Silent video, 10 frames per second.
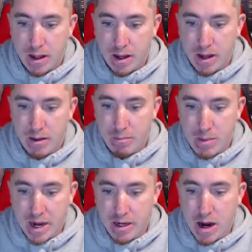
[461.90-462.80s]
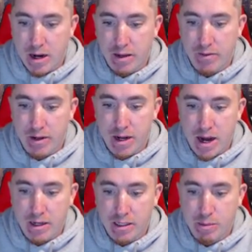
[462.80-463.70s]
It might not even
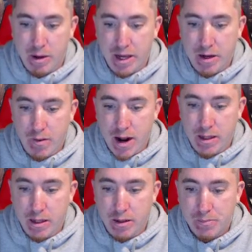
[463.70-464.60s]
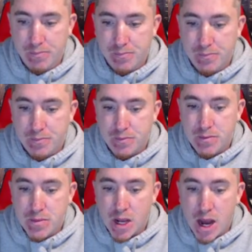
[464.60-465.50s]
display correctly.
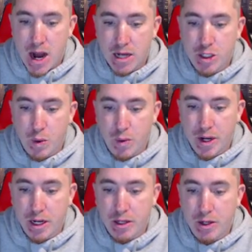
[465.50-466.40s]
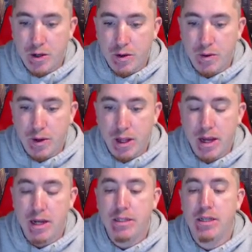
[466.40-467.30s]
So what we're gonna do
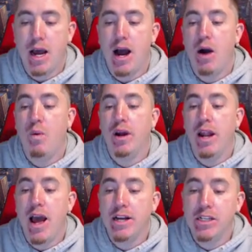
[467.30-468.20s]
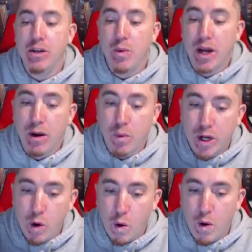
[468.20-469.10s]
is we're gonna
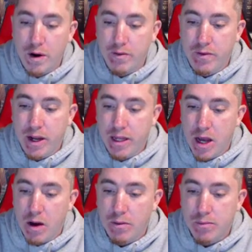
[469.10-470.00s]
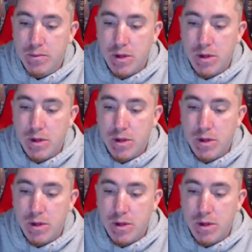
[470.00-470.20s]
record a video.